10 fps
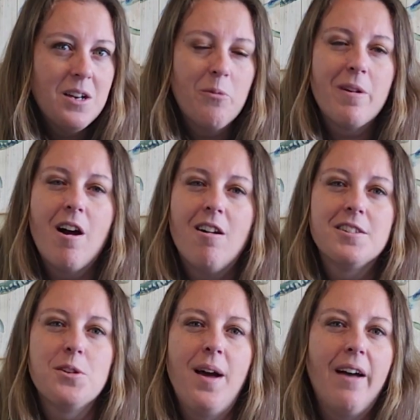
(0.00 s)
We
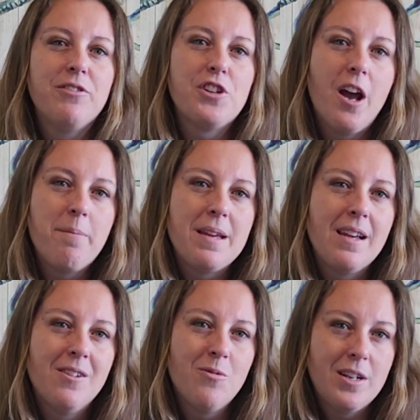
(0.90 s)
also have shopping
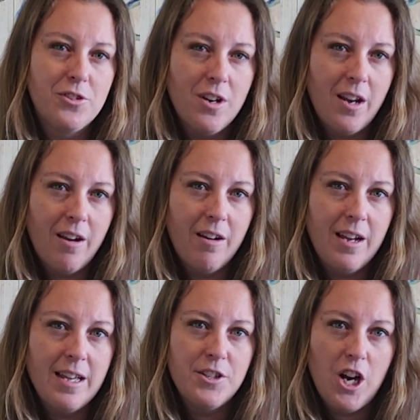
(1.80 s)
and restaurant
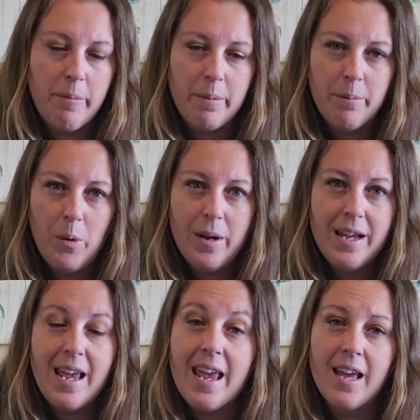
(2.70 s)
area at Tarpon
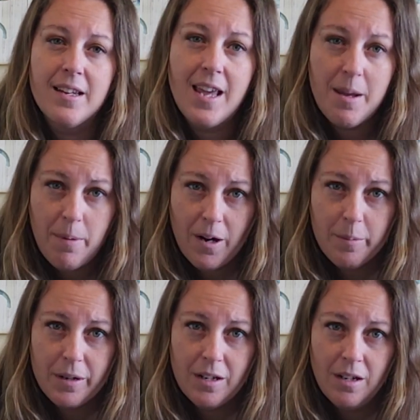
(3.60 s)
Point and Cape
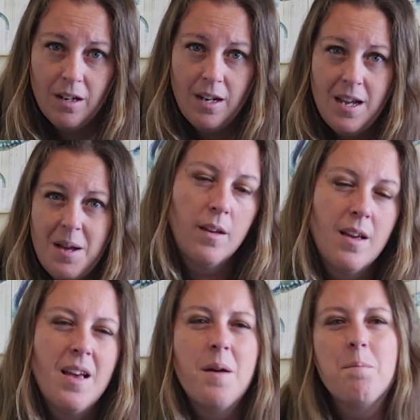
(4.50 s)
Harbor.
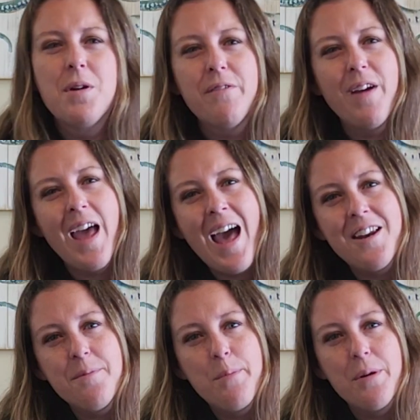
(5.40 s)
But if I had
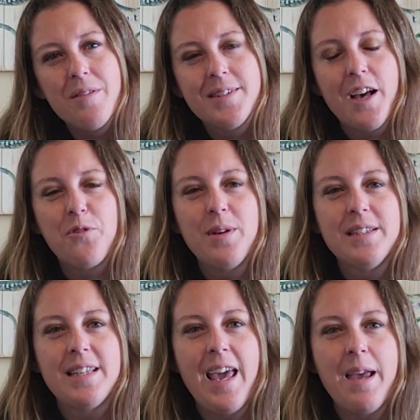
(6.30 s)
to boil the
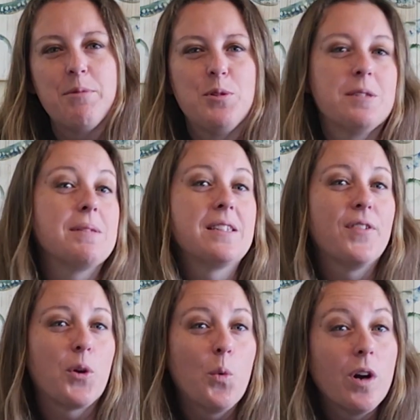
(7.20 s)
Southwest Cape to a
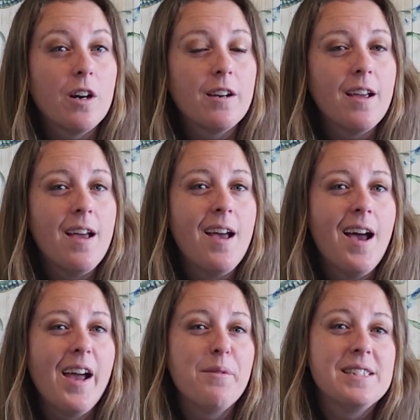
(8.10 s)
specific word,
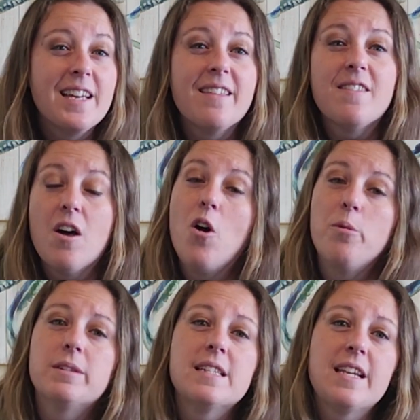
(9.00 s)
I would say that the
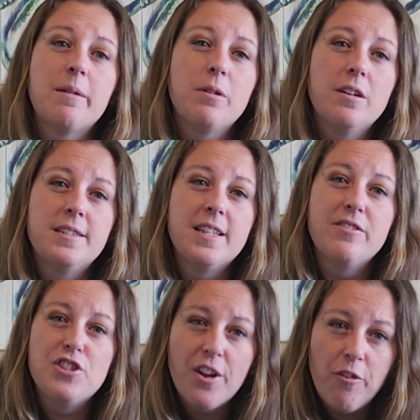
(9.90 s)
homes in the neighborhoods have a
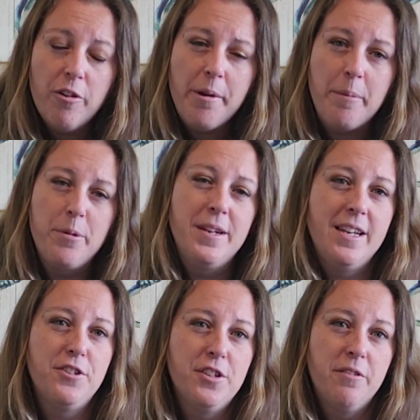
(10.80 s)
general
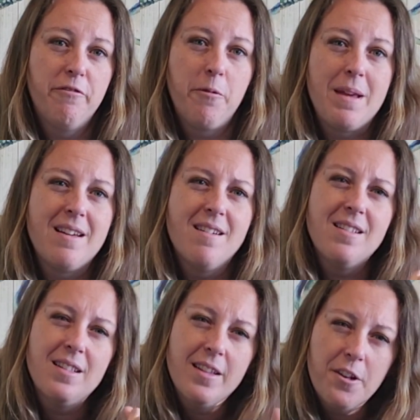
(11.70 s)
reputation for being a
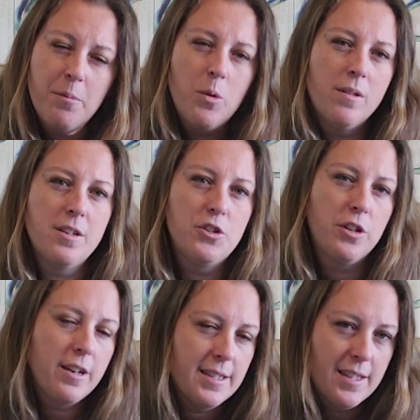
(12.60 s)
little more
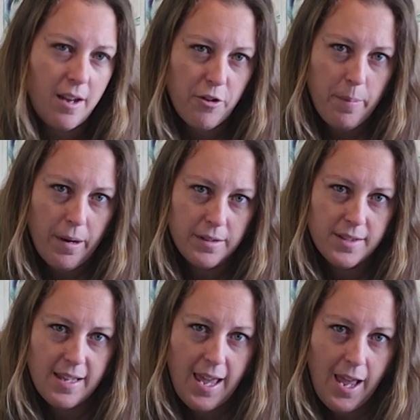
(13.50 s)
luxurious than other parts of
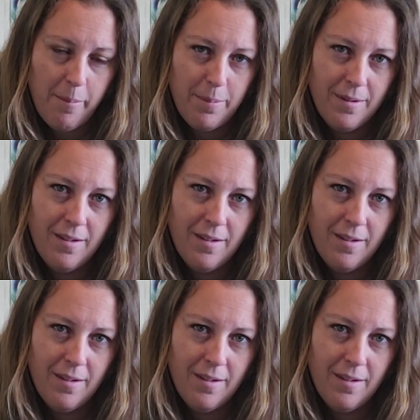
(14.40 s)
the Cape.